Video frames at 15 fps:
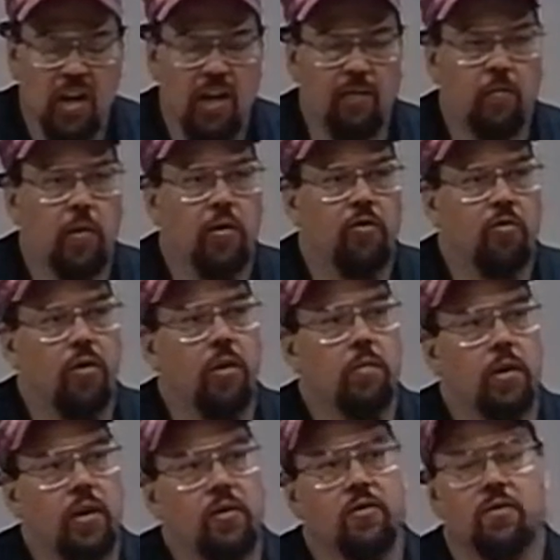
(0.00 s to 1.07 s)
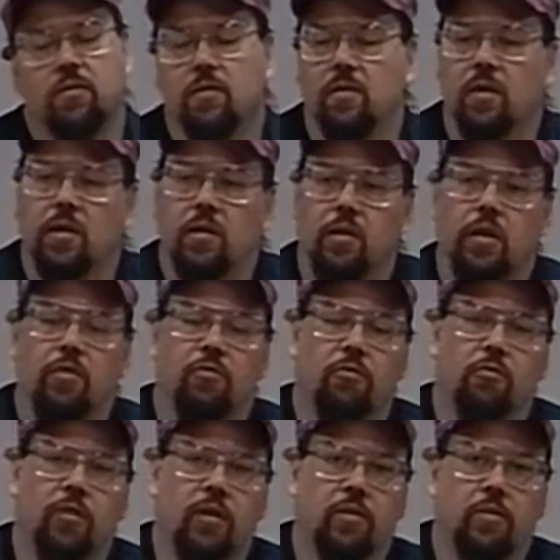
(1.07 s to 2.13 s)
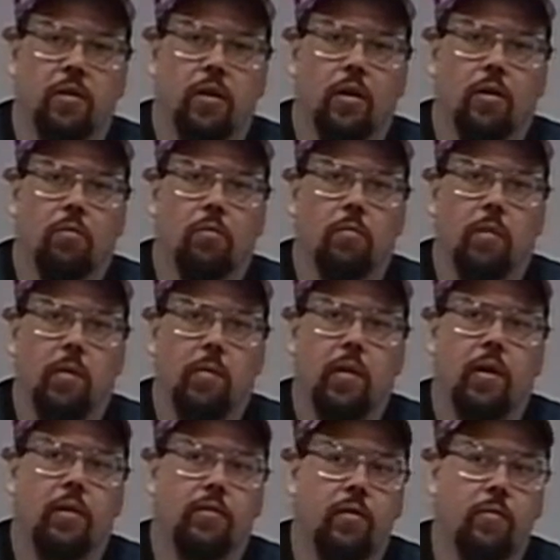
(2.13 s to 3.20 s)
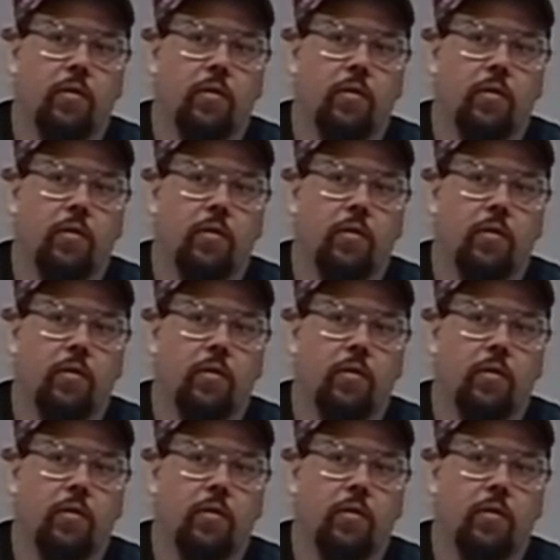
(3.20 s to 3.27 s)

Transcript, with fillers: And after about 20 minutes, the, the user says, well, maybe it has